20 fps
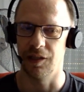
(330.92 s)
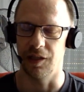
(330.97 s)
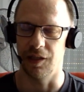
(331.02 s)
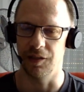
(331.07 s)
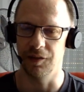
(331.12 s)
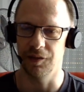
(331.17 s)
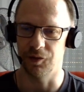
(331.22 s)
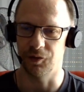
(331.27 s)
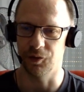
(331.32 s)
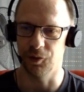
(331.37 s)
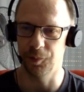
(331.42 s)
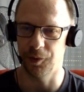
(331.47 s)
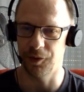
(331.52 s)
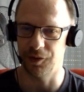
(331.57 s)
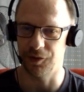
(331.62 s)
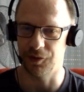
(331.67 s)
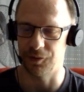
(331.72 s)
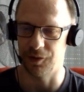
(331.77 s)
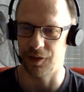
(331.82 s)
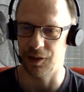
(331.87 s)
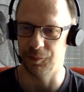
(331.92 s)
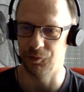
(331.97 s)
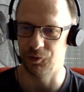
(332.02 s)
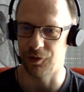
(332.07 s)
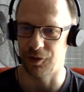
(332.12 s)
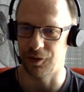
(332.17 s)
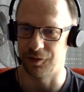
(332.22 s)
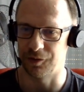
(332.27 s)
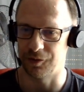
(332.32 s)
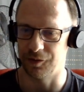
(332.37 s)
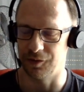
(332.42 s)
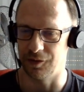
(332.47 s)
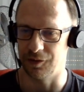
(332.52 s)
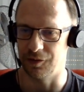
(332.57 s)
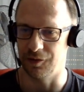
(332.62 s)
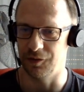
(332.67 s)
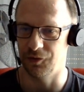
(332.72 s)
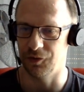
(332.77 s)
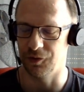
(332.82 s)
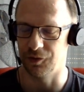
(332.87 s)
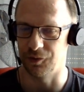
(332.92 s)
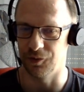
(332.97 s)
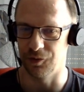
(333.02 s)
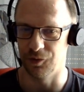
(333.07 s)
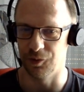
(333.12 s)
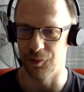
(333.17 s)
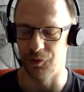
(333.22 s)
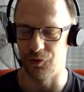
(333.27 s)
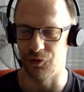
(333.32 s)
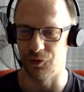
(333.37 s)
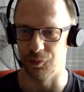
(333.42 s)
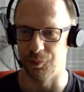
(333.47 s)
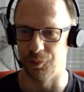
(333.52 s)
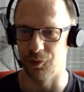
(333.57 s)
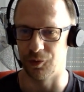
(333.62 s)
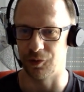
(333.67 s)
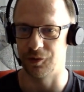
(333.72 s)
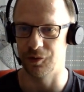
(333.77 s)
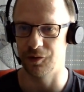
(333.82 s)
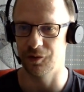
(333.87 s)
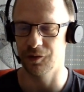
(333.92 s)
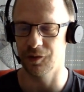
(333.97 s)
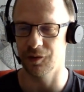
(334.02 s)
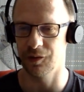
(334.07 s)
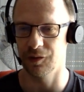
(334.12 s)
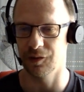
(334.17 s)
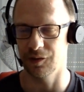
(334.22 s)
And that operator Helm chart isn't going to be supported.